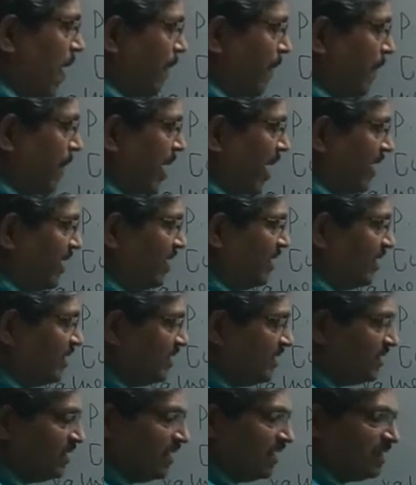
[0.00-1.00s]

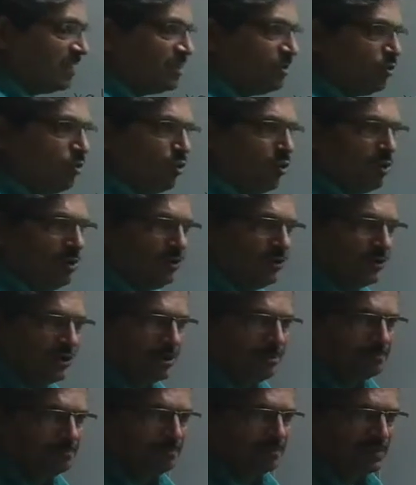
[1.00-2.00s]
minus 6 volt.
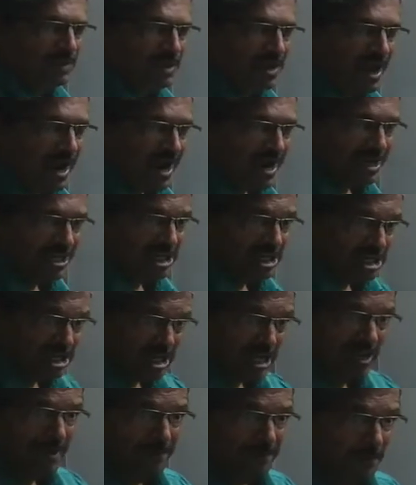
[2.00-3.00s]
And
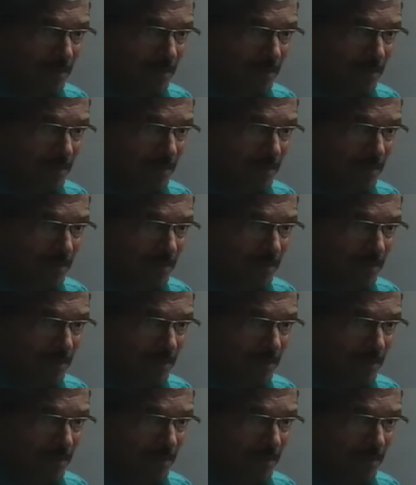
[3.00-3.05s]
if